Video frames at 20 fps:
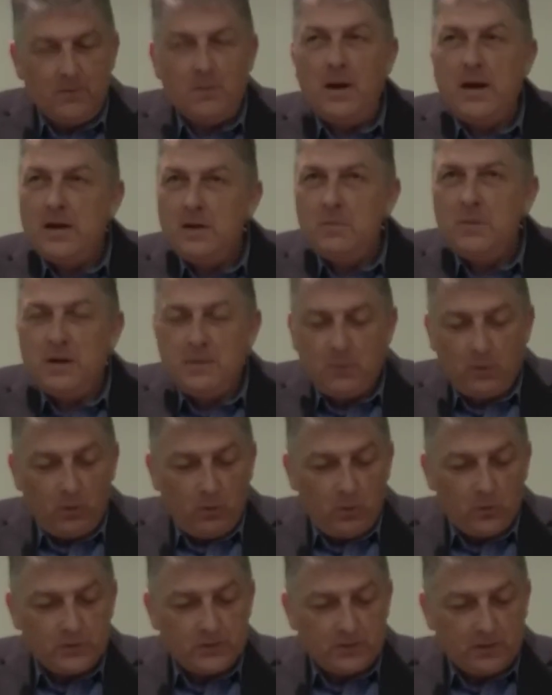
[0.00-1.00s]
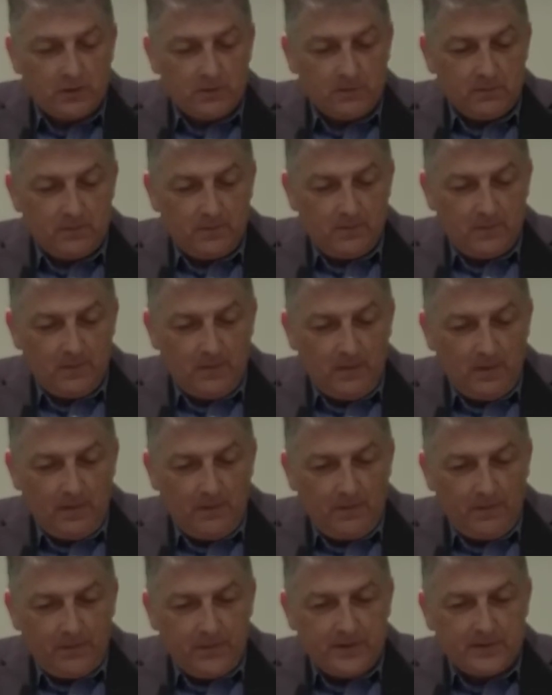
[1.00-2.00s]
For many people also,
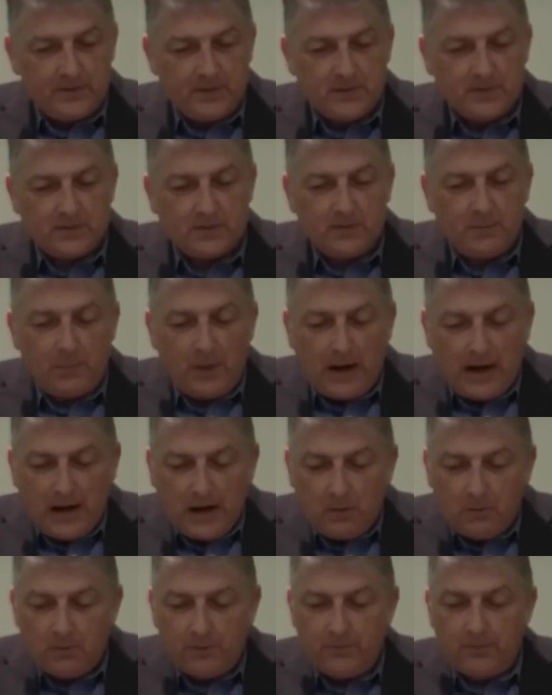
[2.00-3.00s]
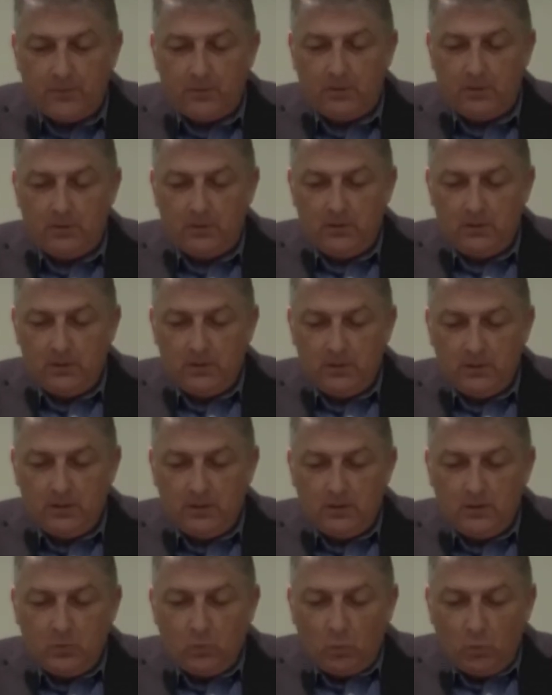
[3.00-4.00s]
this is the powerful
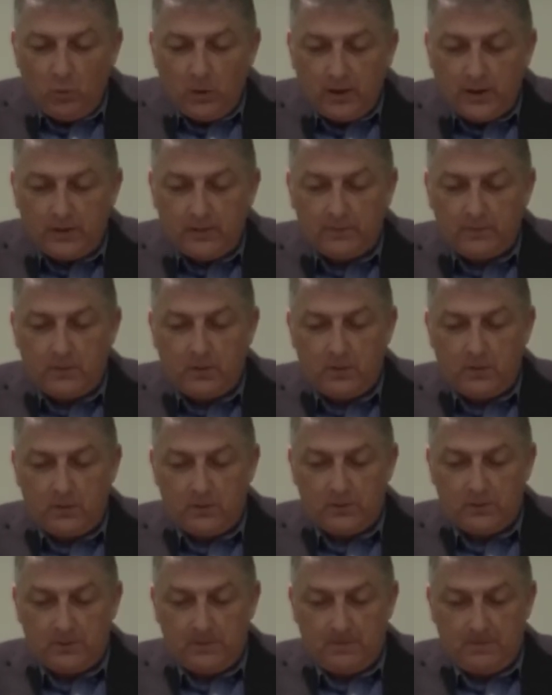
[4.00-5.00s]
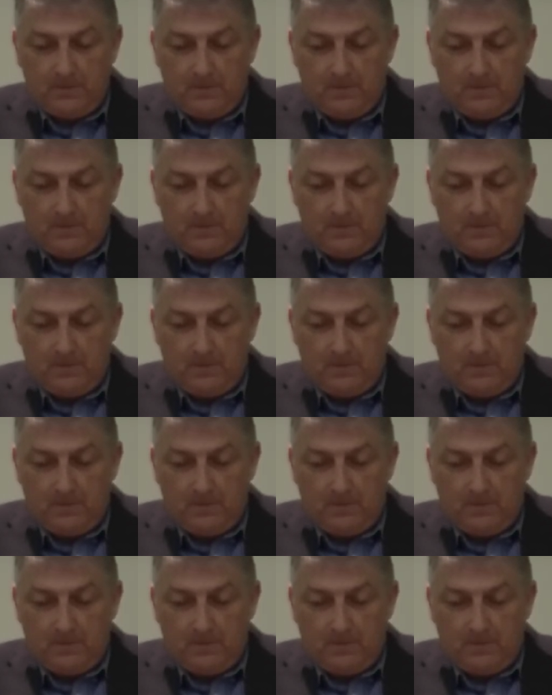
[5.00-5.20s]
Word of God.